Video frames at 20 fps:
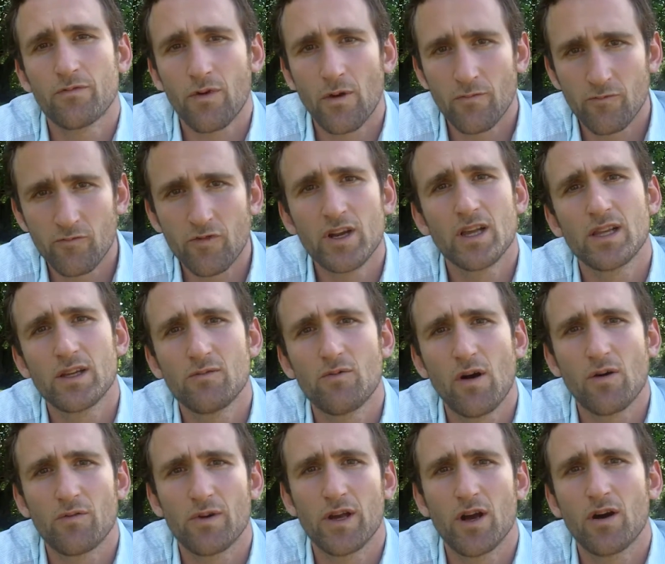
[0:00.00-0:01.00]
really
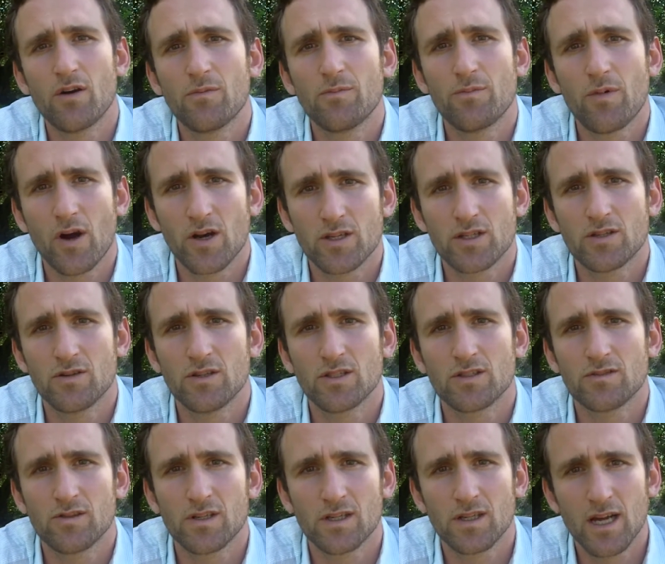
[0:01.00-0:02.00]
what we hope our
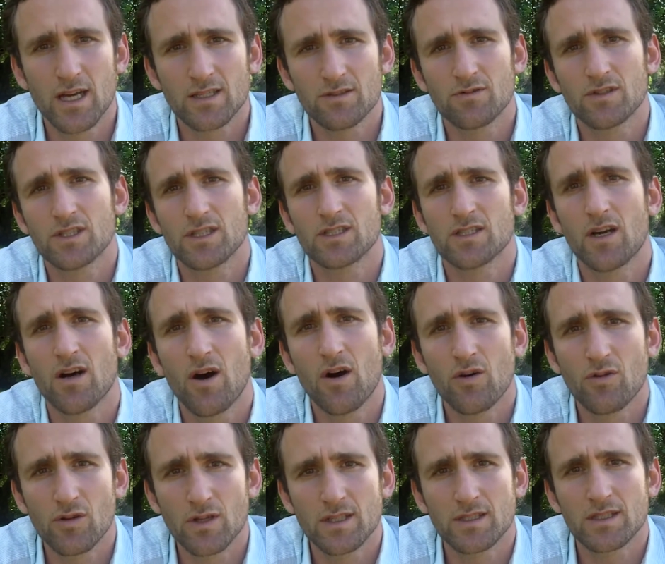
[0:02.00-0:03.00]
students realize, which is a
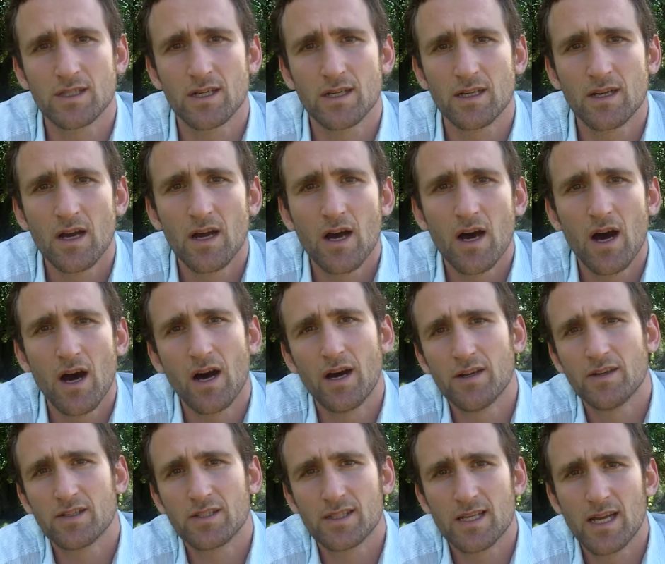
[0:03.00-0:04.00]
holistic
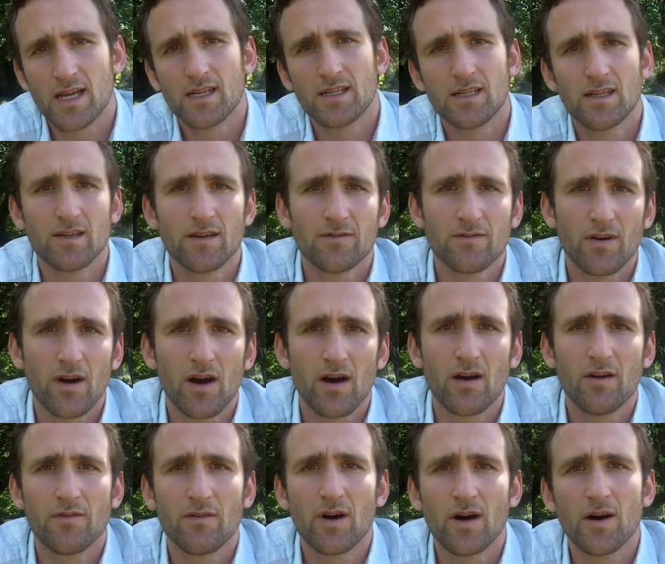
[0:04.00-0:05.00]
understanding of
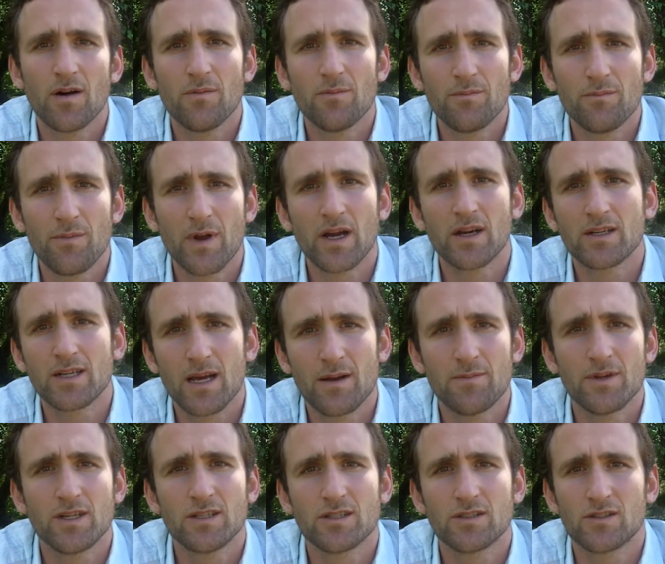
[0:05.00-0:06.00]

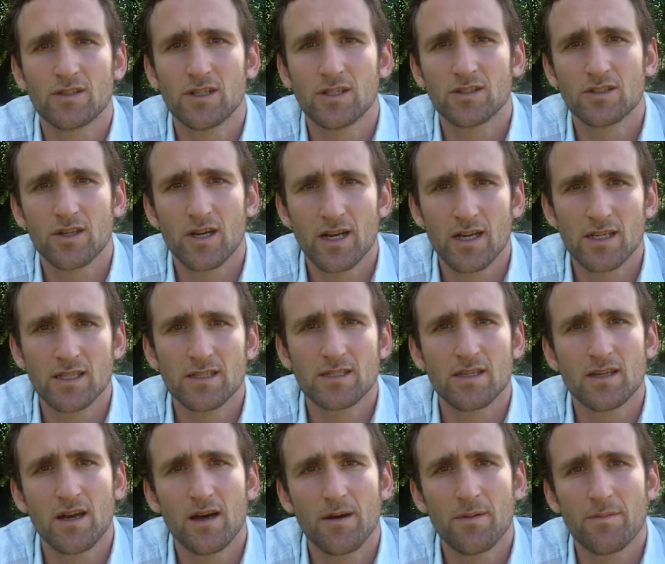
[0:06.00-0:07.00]
maritime industry and trades
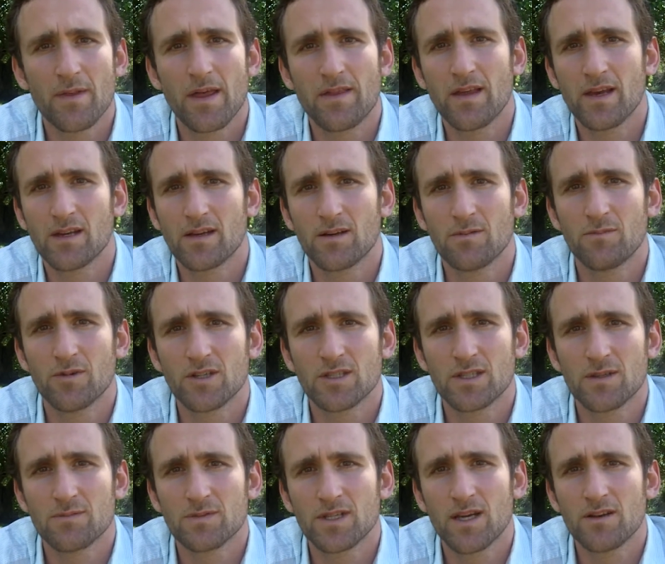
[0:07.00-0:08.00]
that they could immerse
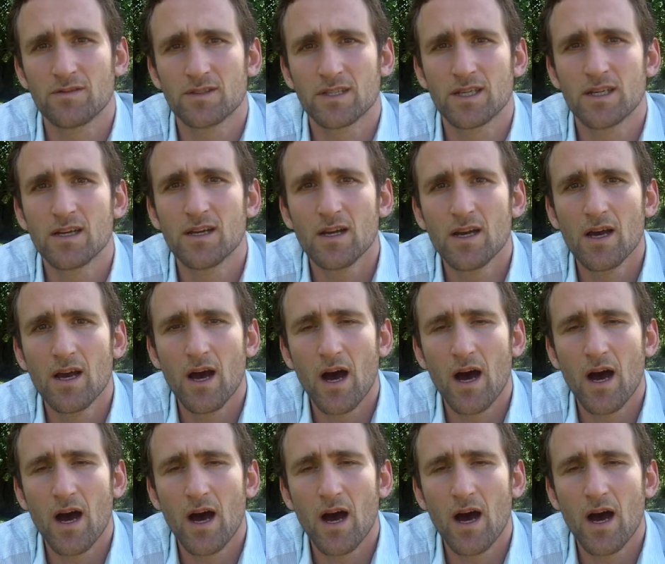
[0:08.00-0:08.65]
themselves in.